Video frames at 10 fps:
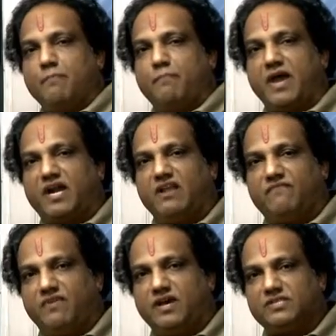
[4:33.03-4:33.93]

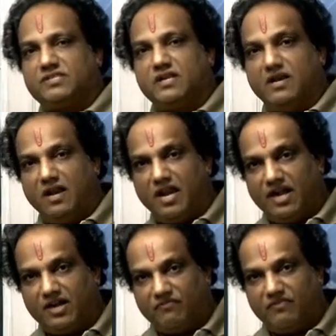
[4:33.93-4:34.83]
Magnetic flux
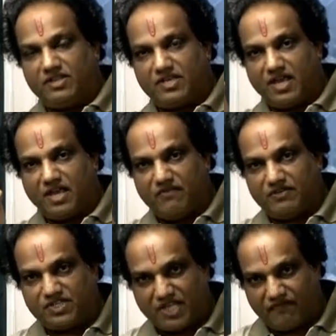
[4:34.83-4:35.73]
linked with a
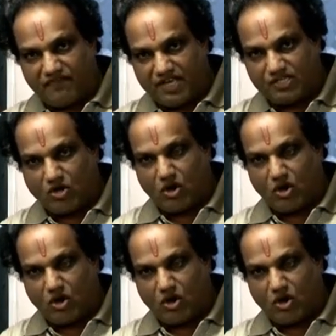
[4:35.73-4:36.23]
given surface